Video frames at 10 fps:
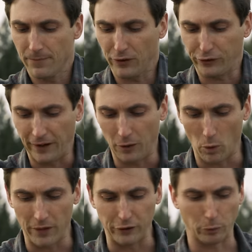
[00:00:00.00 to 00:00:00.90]
sending
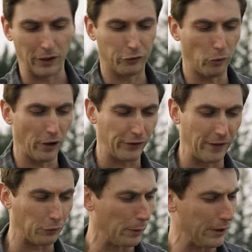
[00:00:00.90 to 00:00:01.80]
one of these rigs to us, and
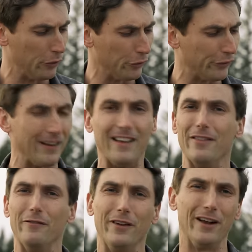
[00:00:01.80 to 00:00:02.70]
that's what we used in
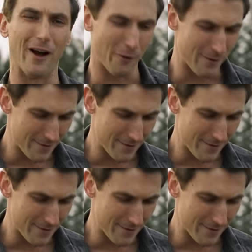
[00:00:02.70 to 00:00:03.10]
the video.